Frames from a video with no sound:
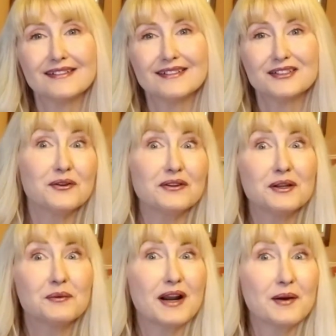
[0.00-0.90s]

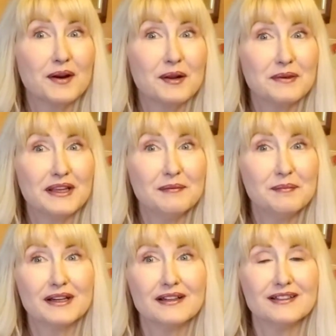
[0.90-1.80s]
totally where I want to be,
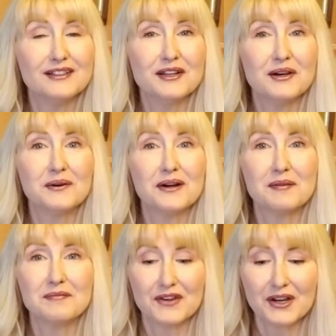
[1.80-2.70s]
but you know,
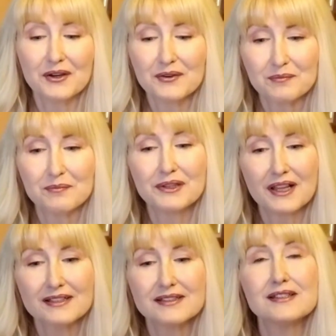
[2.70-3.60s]
I'm very
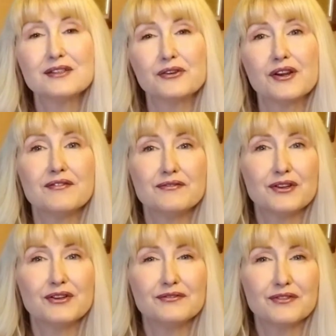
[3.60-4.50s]
blessed and
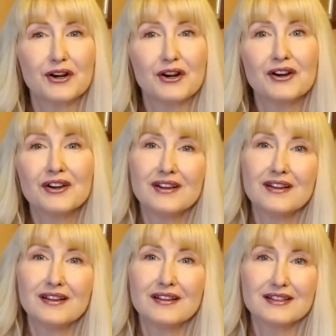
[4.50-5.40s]
grateful for
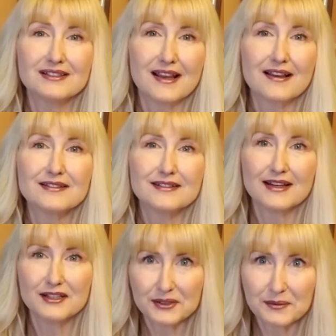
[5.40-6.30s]
the sales that
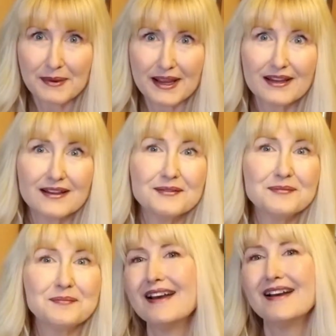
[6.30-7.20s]
I do make.
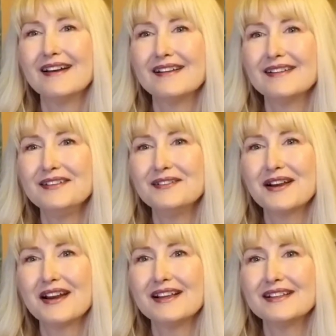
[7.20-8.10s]
You
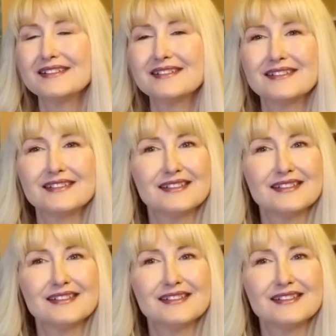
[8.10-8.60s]
guys,